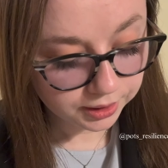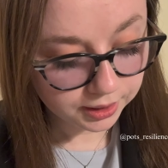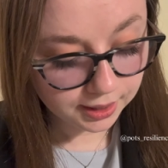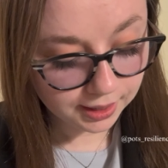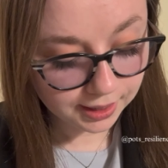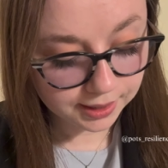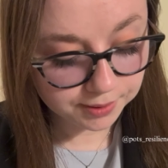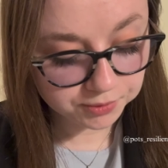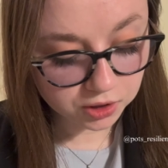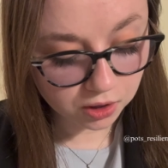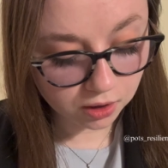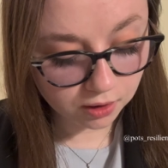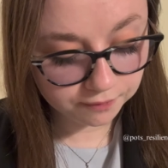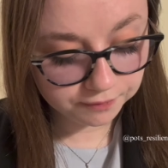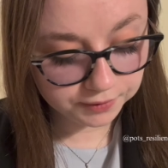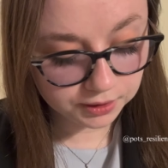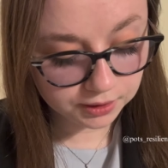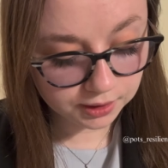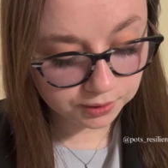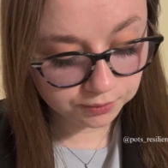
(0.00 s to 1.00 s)
I am
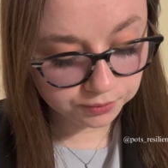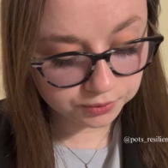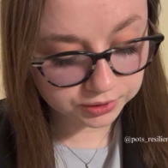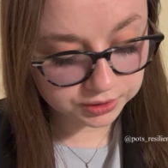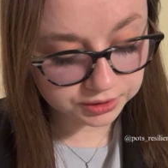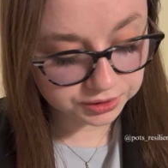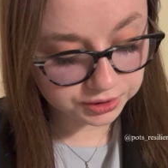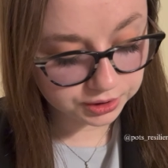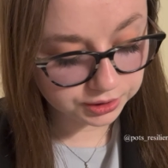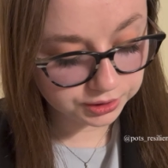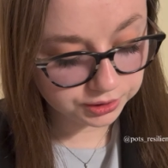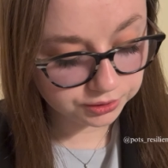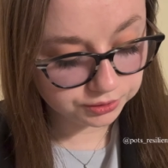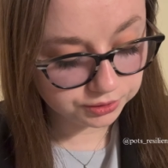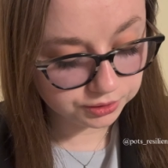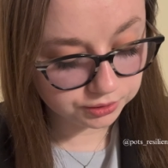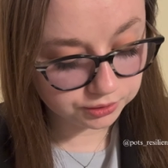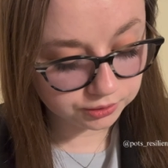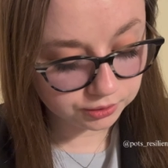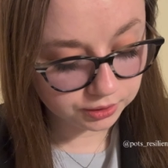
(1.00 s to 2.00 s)
confident I will continue
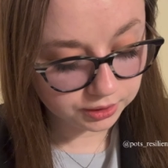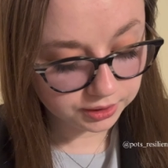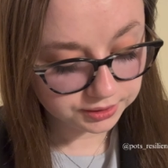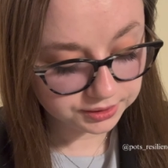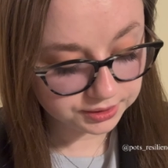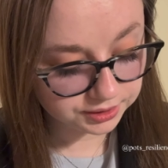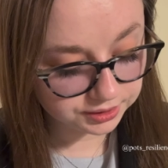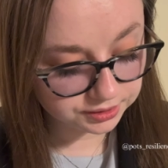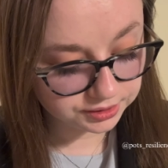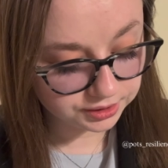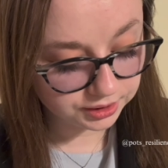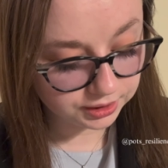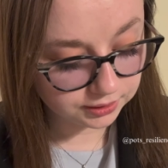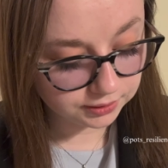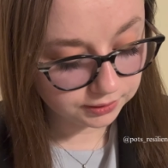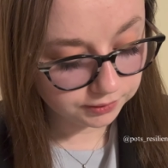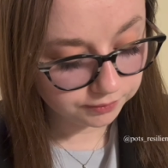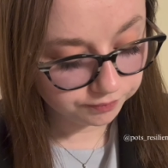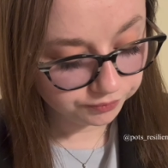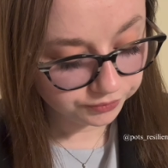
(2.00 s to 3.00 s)
to succeed.
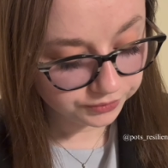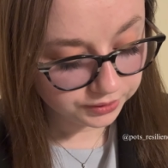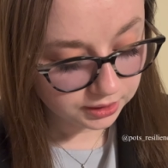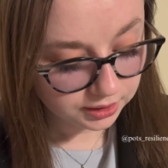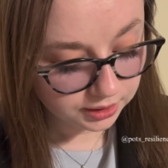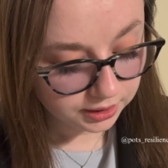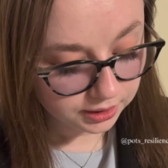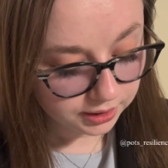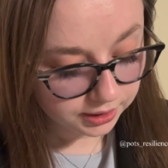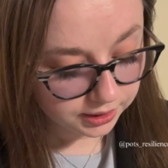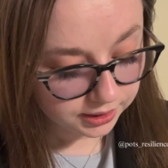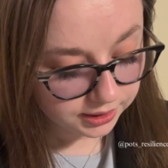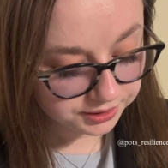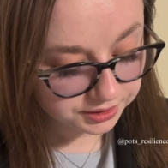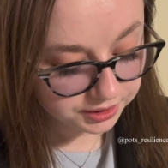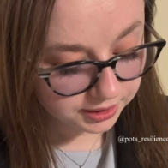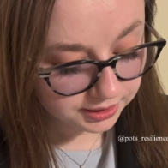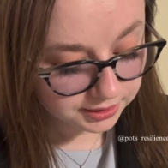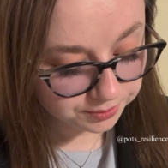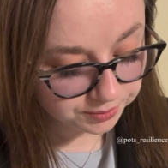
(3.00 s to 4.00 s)
It
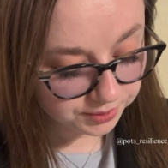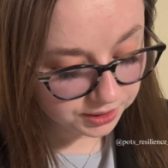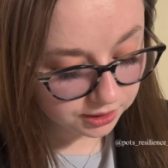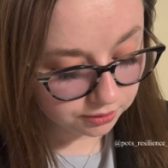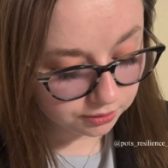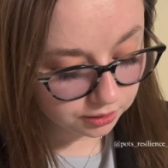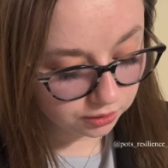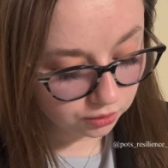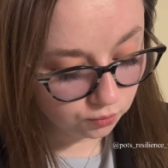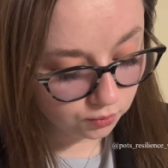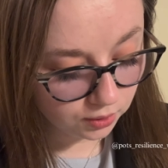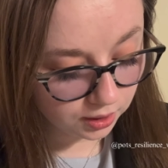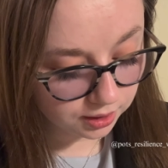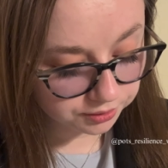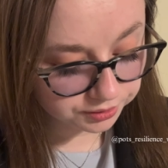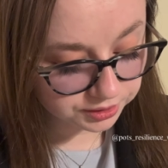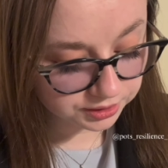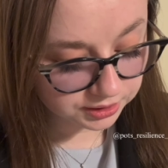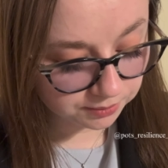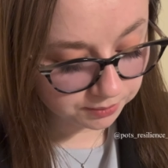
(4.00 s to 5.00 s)
takes me a little while
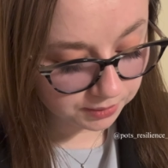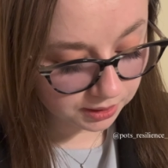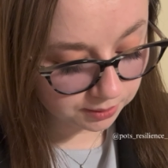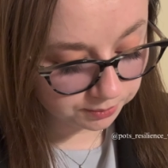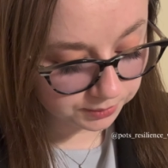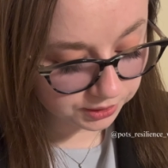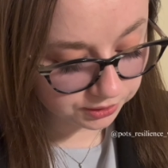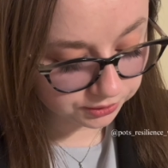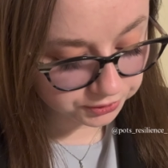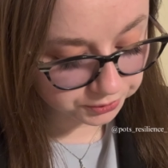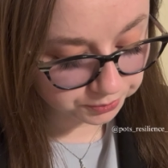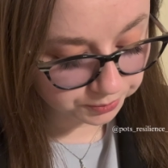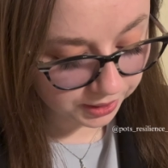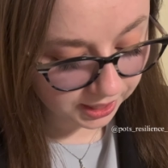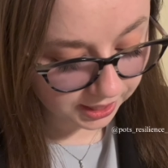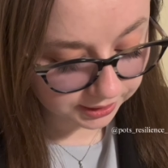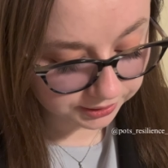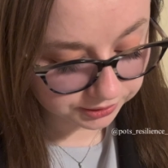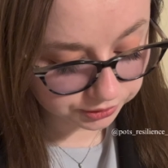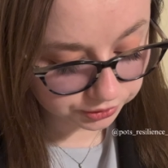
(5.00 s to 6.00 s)
to get my meals
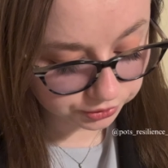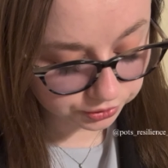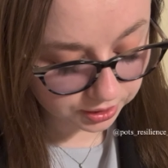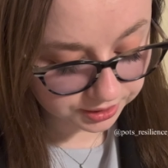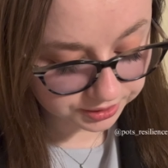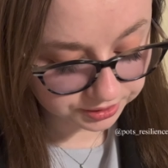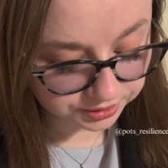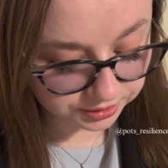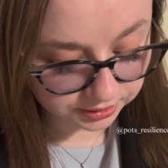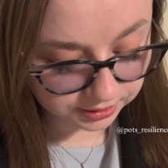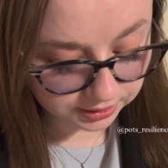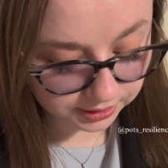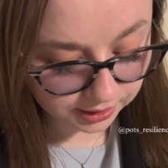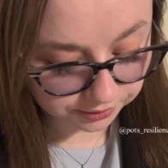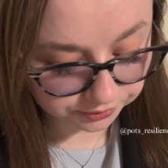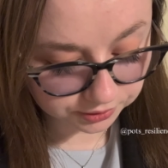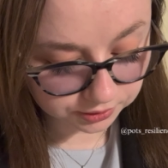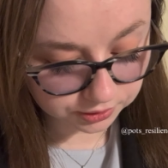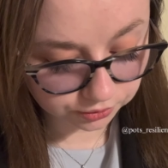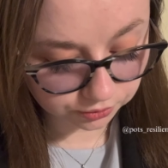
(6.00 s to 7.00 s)
packed, dressed, and get
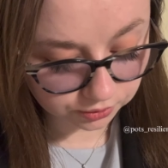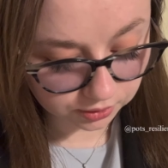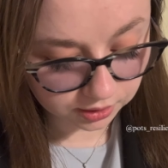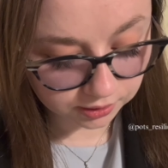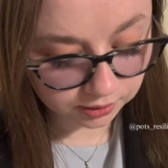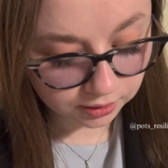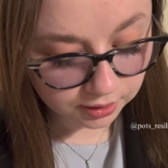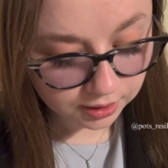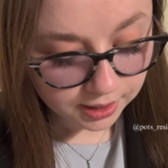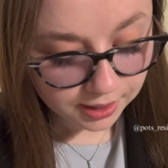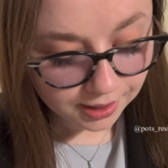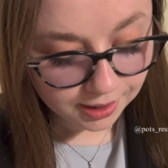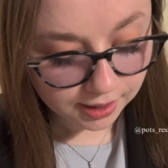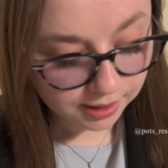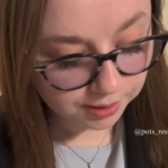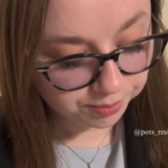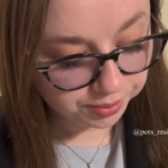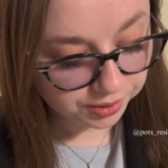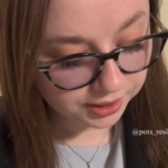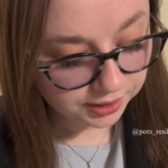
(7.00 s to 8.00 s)
out the door.
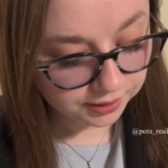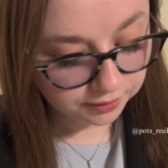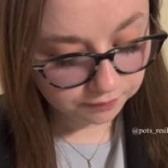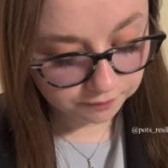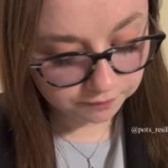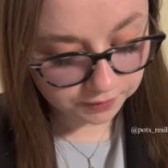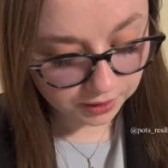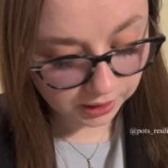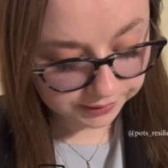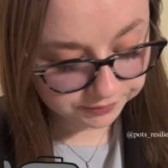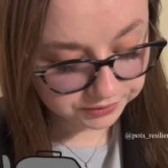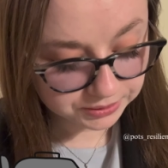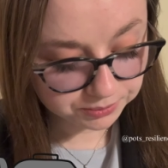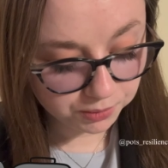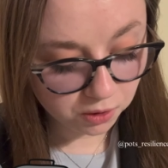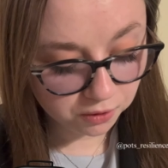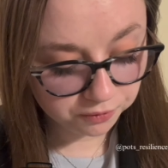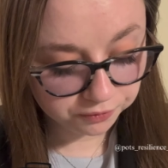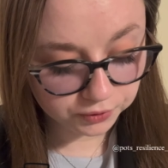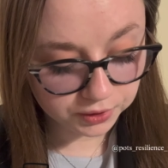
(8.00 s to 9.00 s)
I plan five
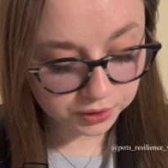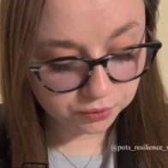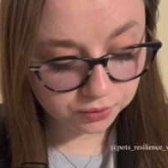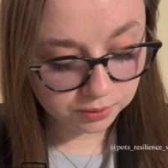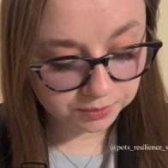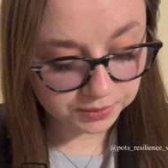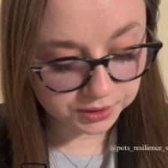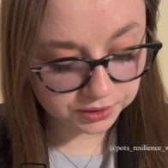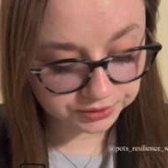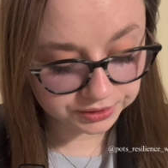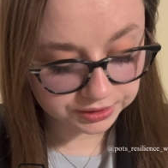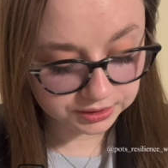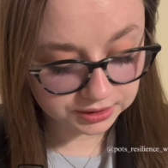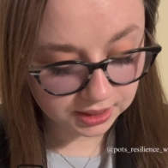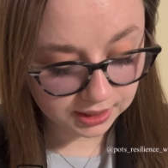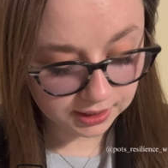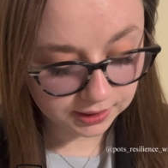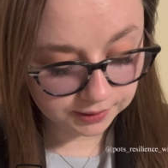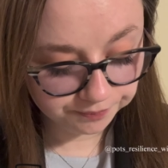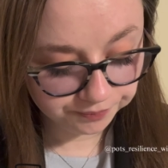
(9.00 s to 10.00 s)
small frequent meals a
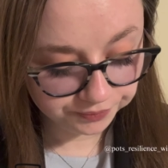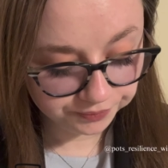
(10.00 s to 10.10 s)
day.